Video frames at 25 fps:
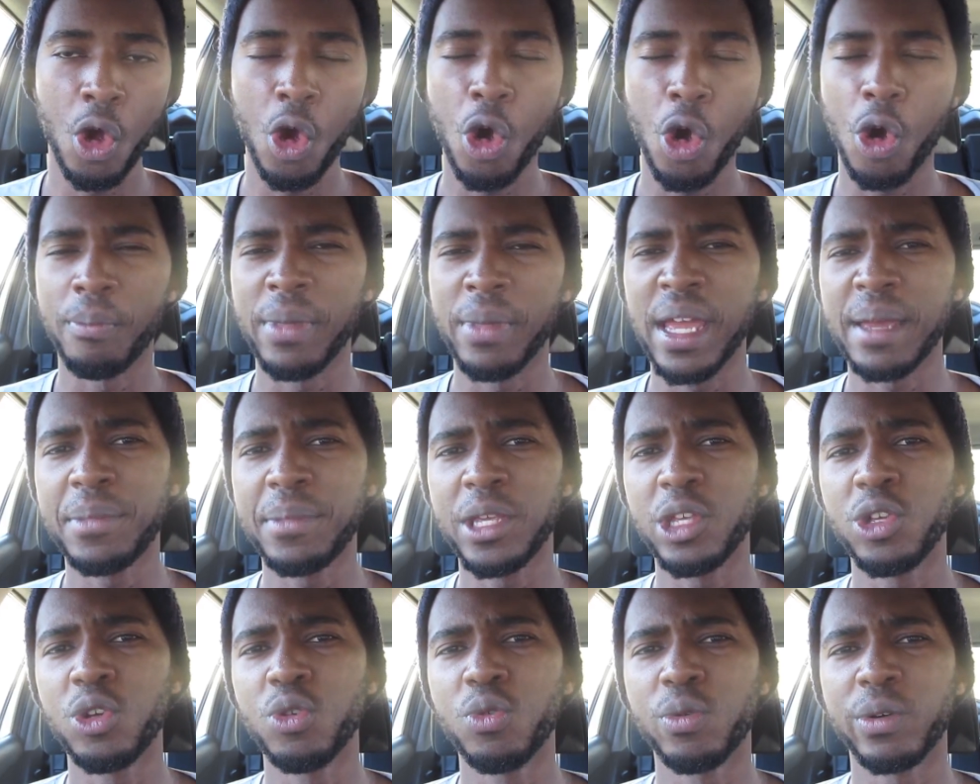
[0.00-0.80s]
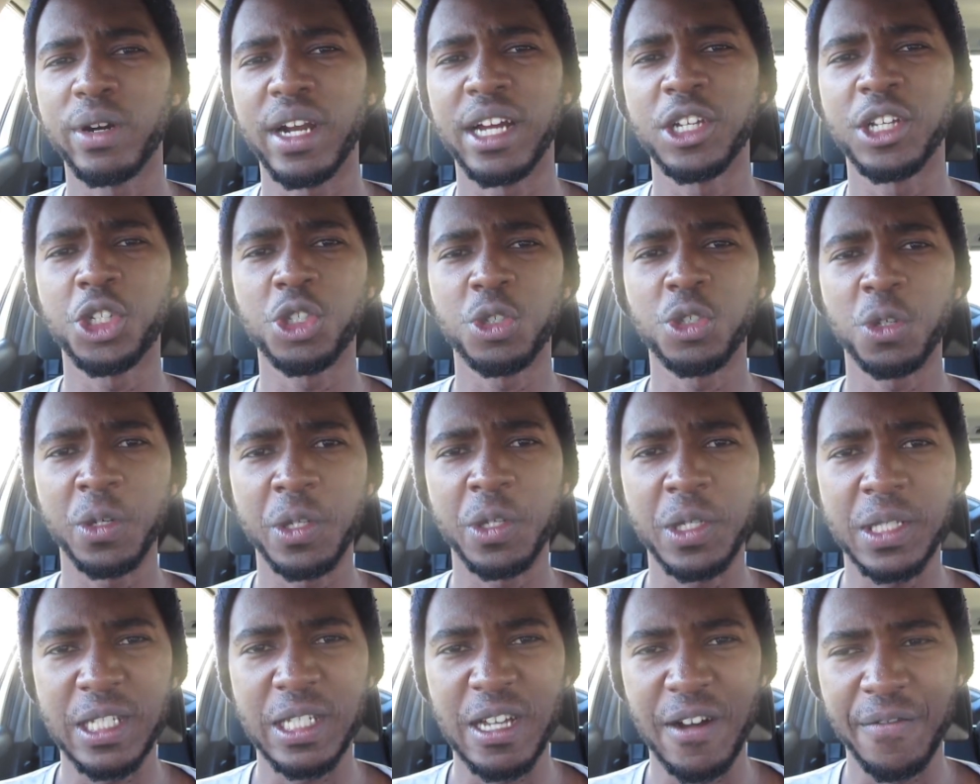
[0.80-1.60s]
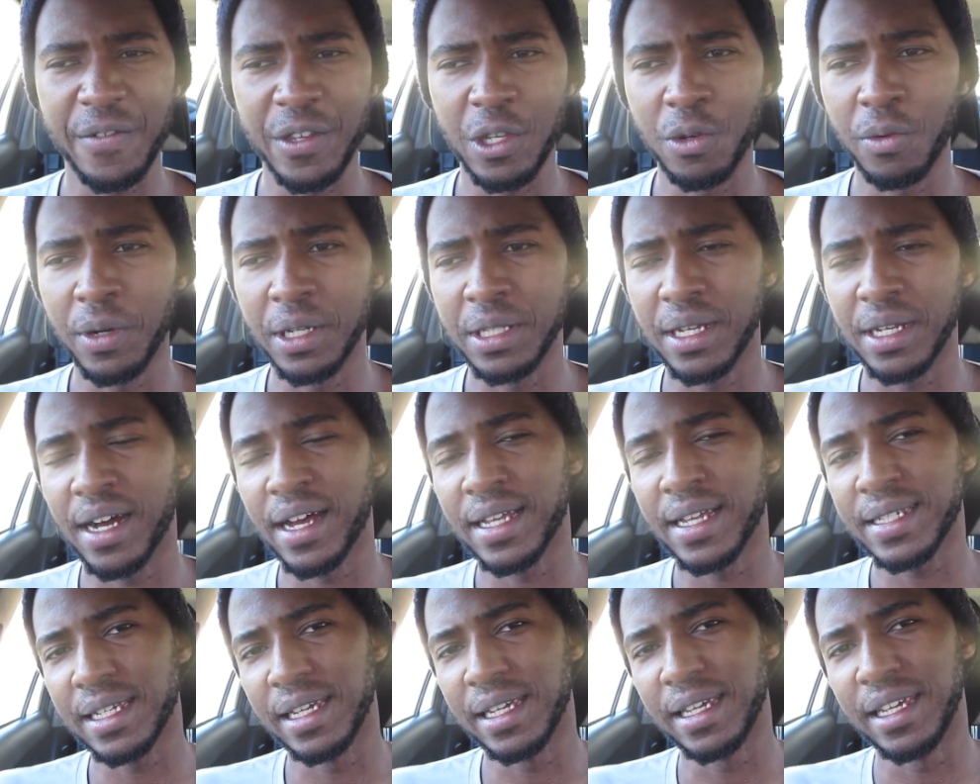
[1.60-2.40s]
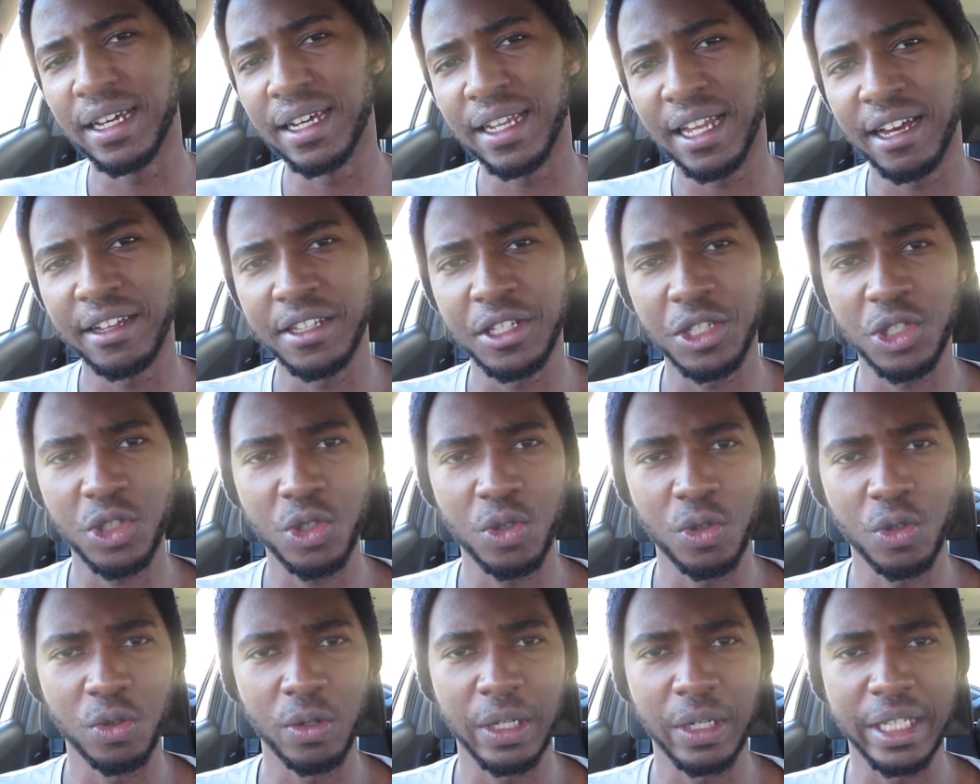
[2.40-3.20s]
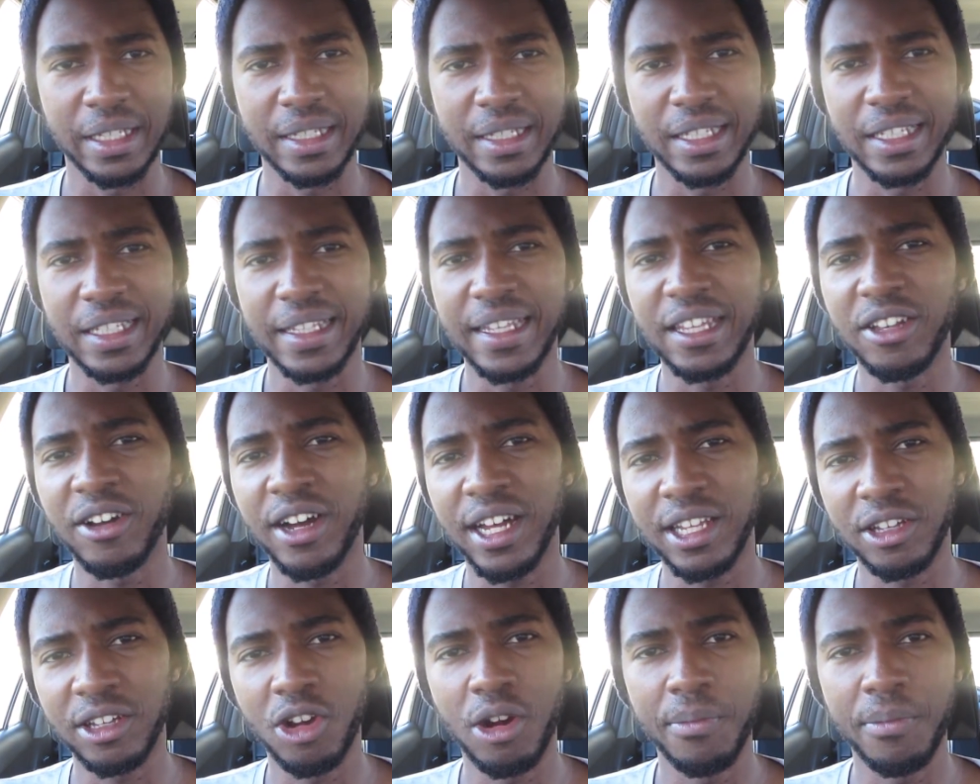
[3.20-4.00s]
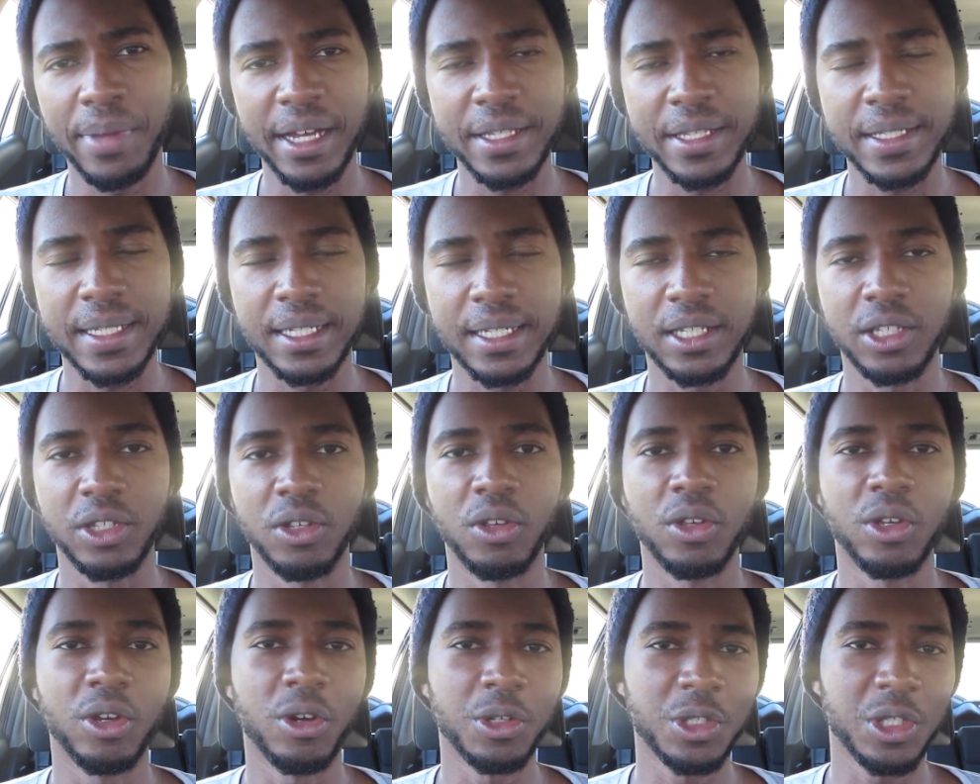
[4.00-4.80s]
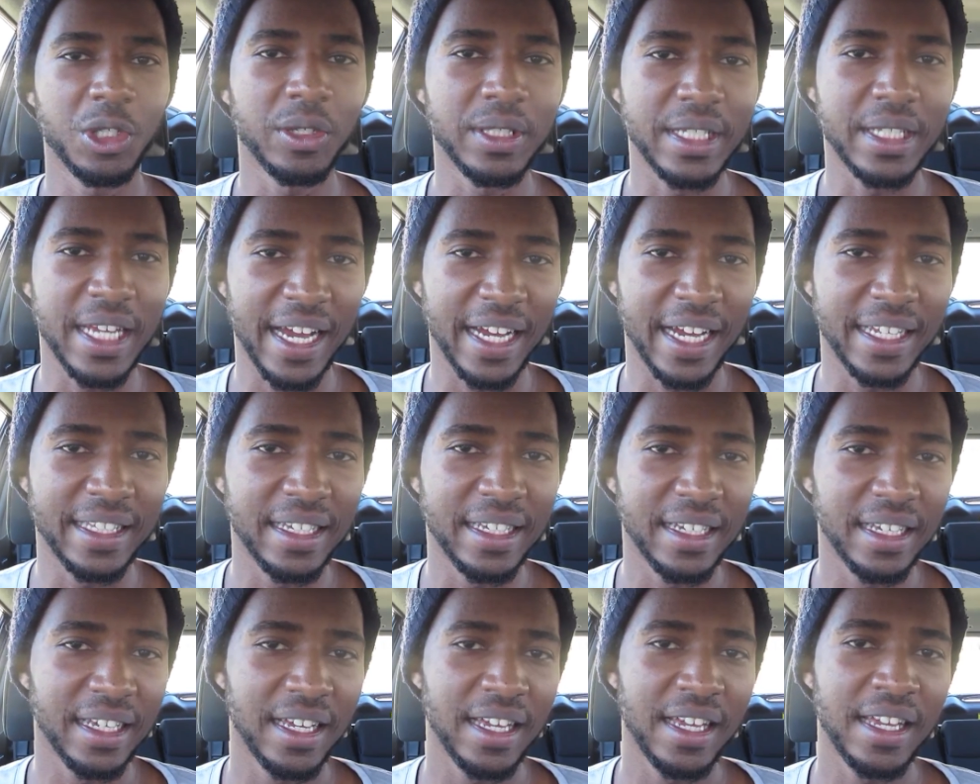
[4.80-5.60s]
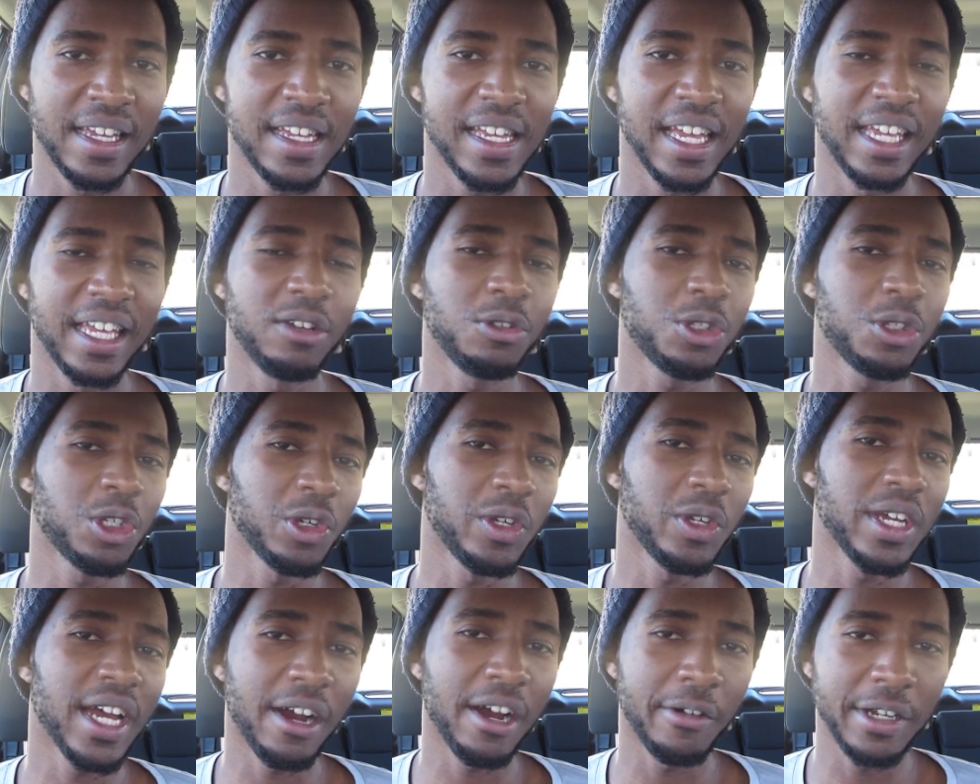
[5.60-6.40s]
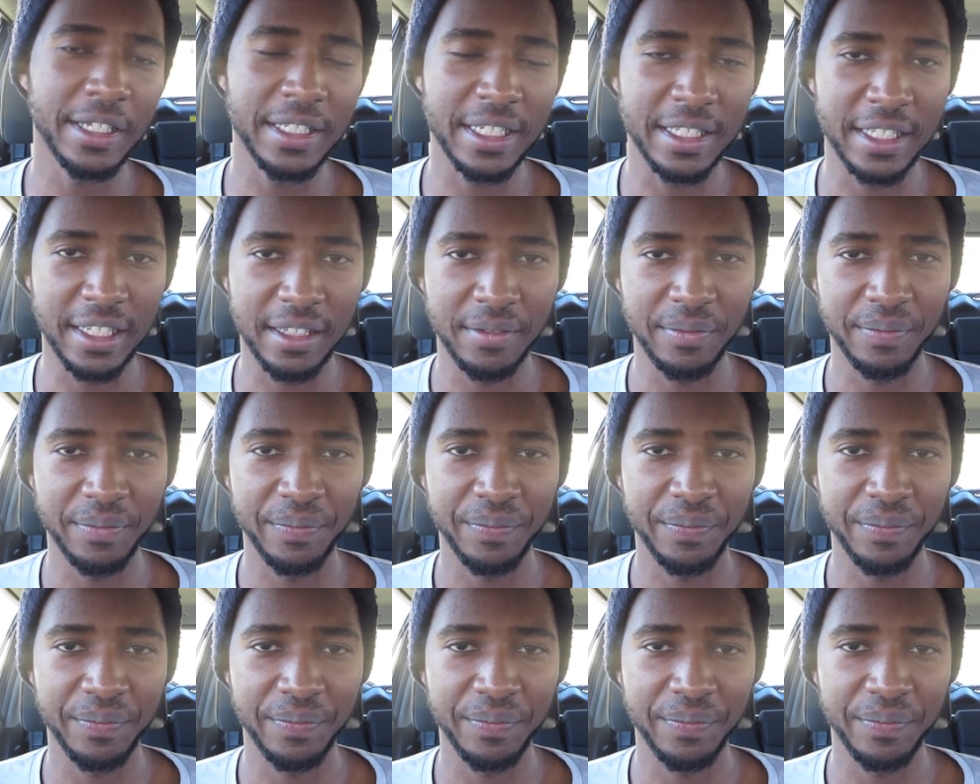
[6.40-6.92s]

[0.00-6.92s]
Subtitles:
Or maybe you were unsure of yourself and you wanted to ask a girl out in school and you didn't know how to go about it. You can go to your dad and he would tell you how he did it.